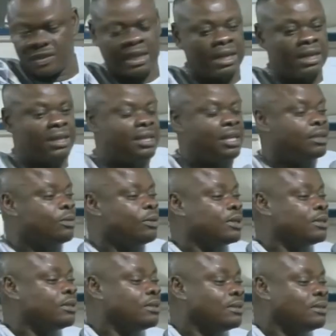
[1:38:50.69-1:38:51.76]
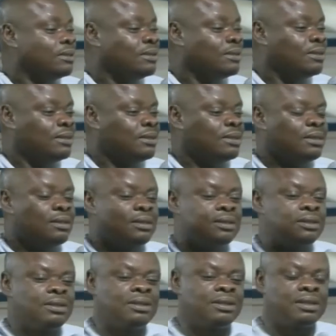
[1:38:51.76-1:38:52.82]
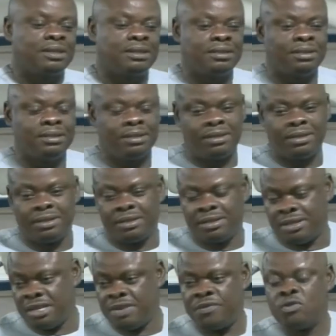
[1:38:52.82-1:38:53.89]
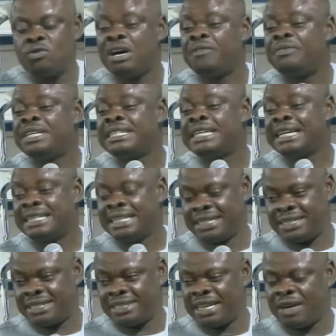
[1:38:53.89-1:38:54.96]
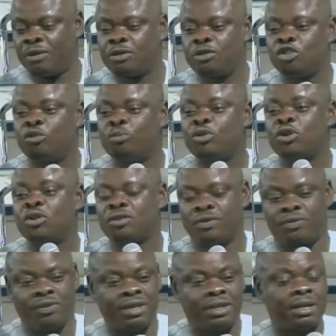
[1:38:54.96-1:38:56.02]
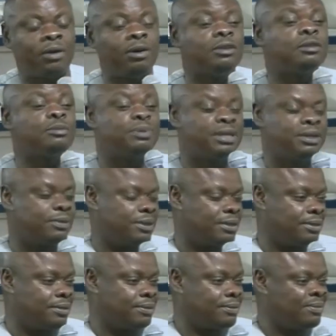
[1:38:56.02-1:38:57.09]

I didn't hear you. What? Okay. If you don't have integrity, I want you to be on your feet. I want to pray with you.